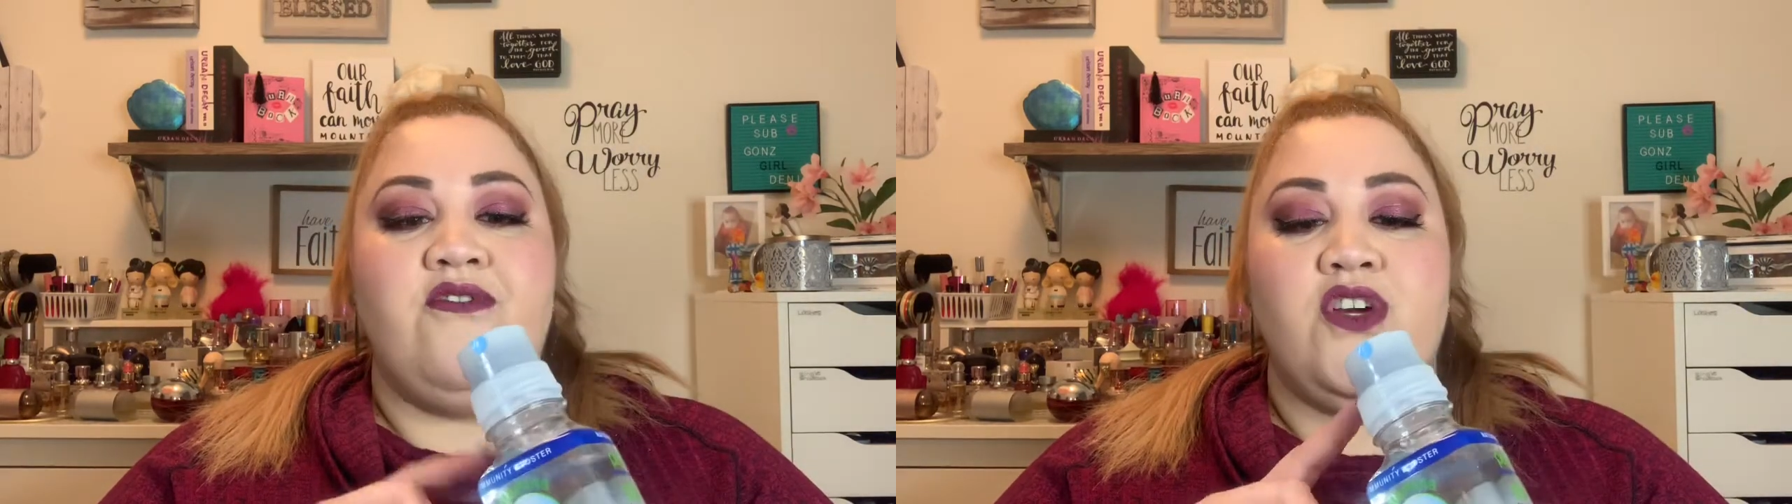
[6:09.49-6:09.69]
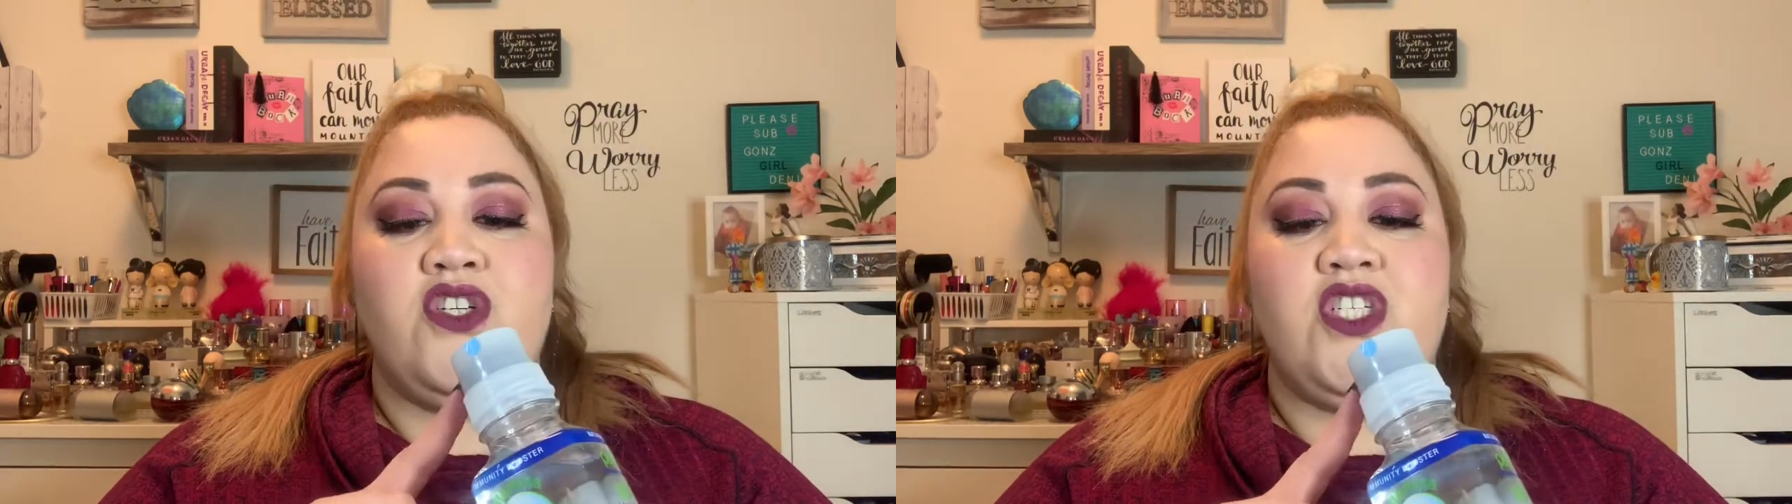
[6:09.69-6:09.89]

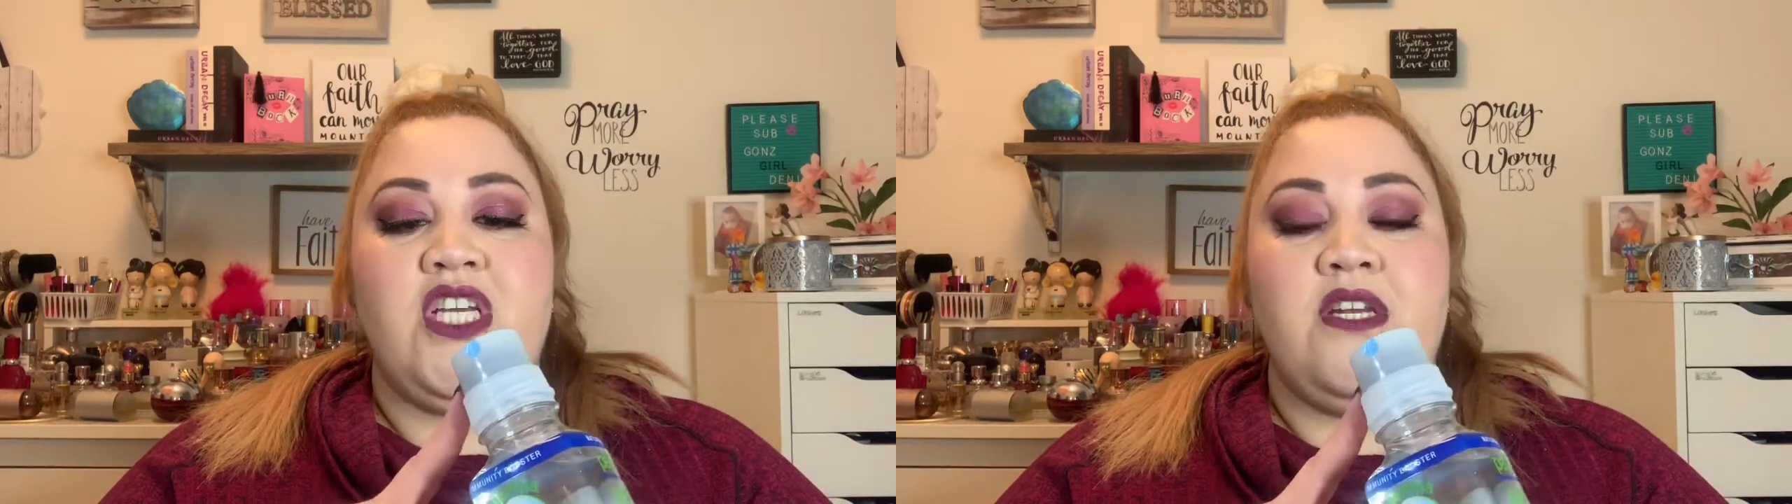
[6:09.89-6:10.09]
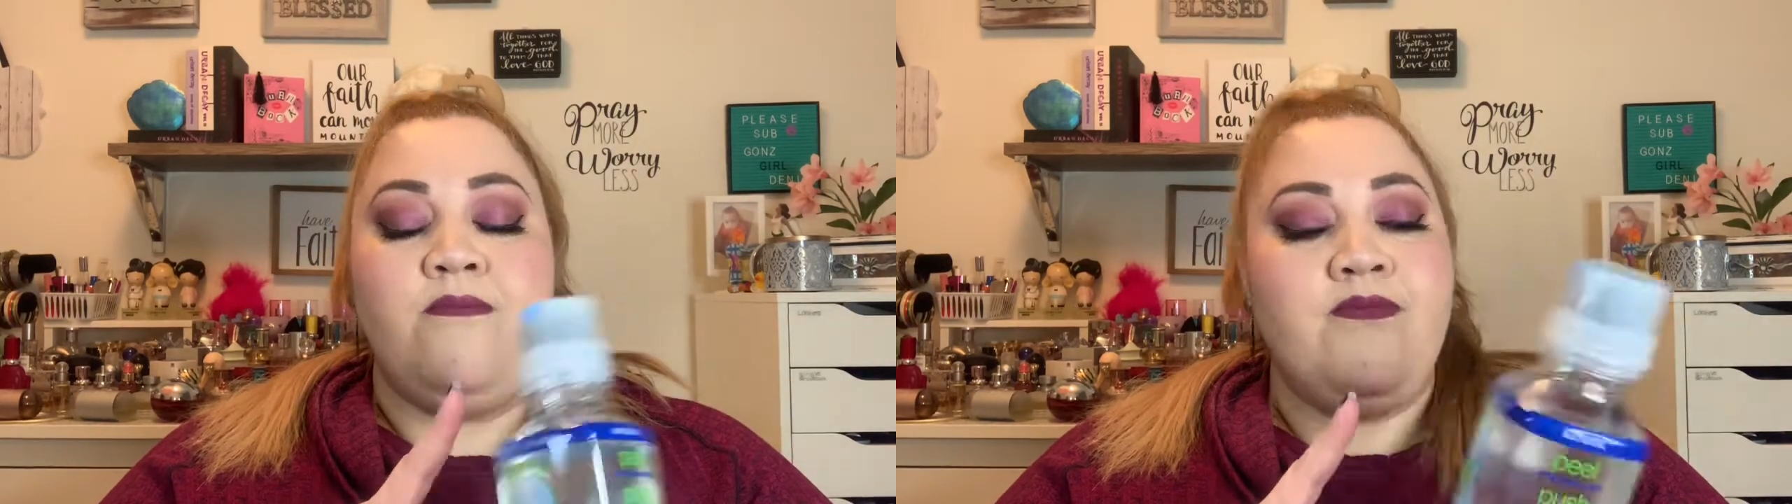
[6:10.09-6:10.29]

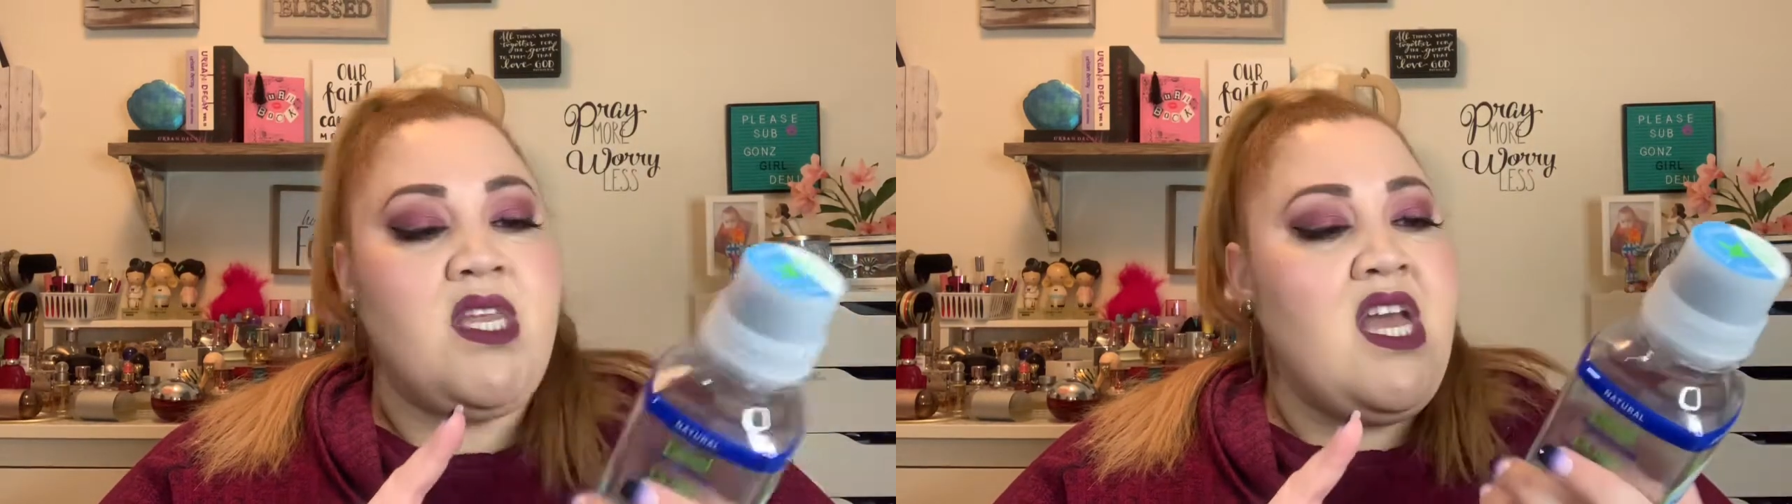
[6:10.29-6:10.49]
version.